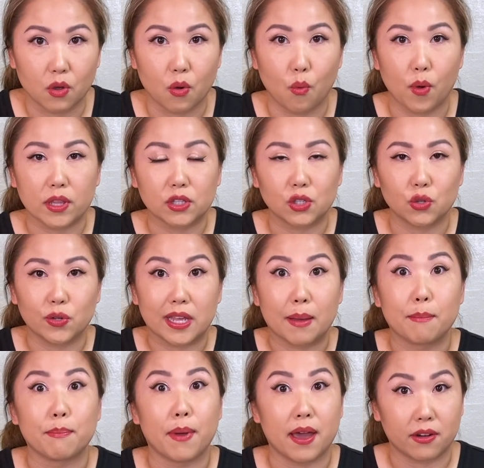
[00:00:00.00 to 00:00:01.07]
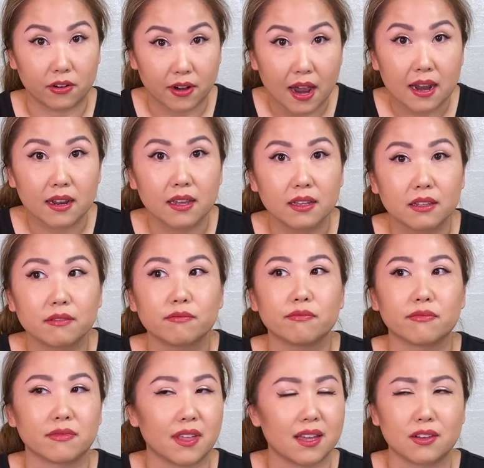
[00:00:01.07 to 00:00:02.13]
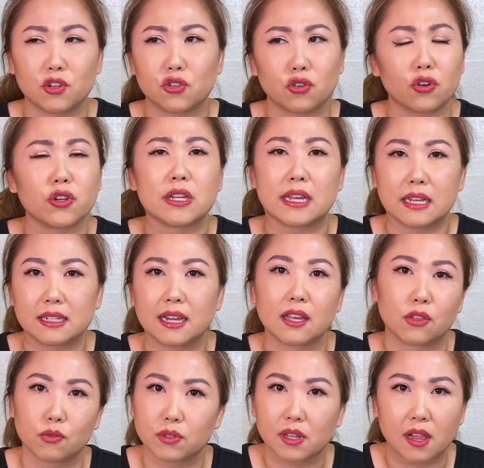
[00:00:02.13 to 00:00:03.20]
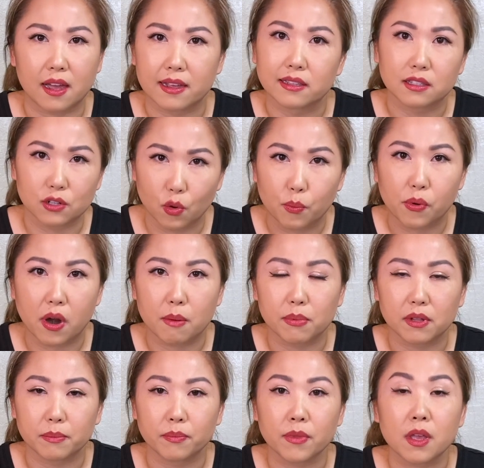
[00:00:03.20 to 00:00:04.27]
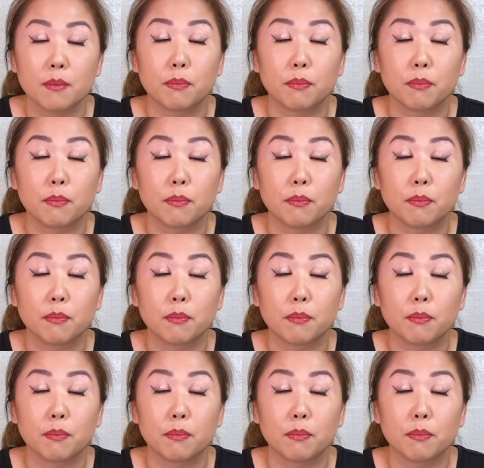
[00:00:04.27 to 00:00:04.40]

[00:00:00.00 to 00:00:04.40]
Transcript: Once you get better at it, then sure, you can take those clients, no problem.